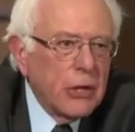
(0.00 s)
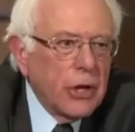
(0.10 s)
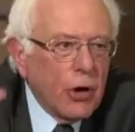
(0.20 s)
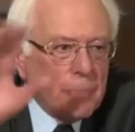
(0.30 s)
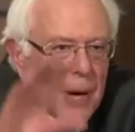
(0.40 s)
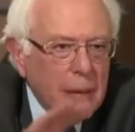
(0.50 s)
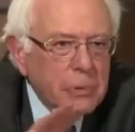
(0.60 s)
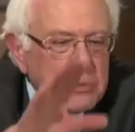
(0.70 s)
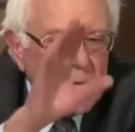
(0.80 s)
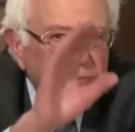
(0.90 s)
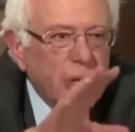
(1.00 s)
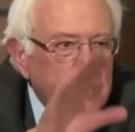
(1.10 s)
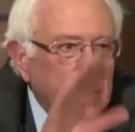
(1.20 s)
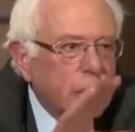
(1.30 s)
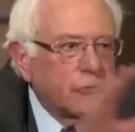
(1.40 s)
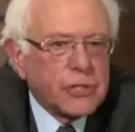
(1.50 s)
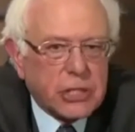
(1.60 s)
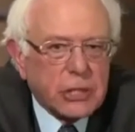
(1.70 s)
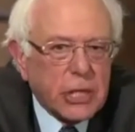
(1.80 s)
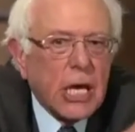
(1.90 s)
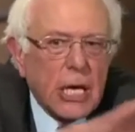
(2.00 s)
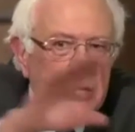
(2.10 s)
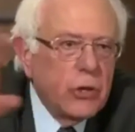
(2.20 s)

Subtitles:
There are problems at every medical facility in